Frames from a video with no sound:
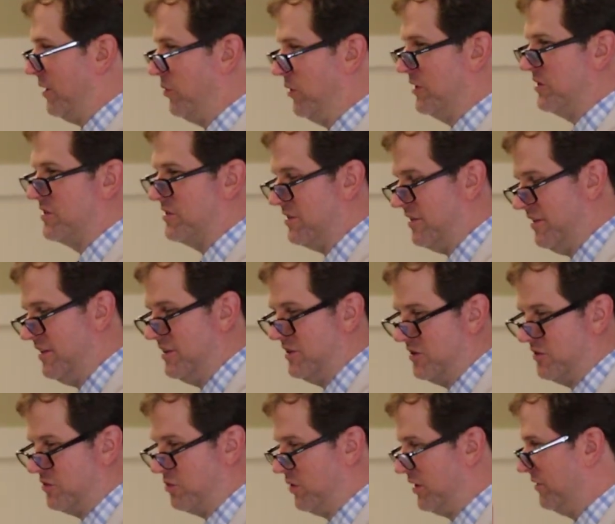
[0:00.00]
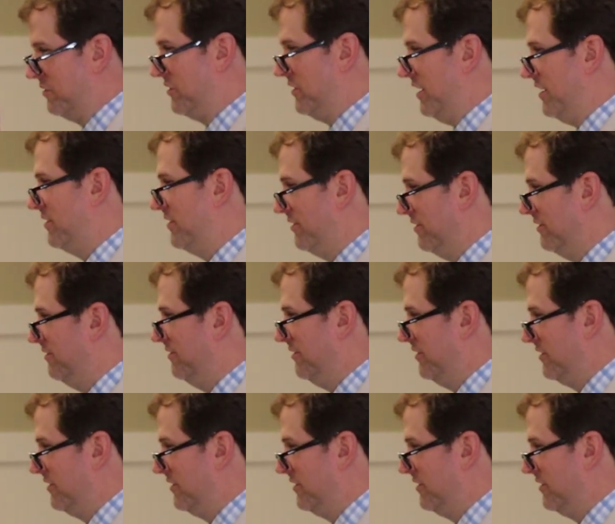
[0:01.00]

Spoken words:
I wish they just would have said,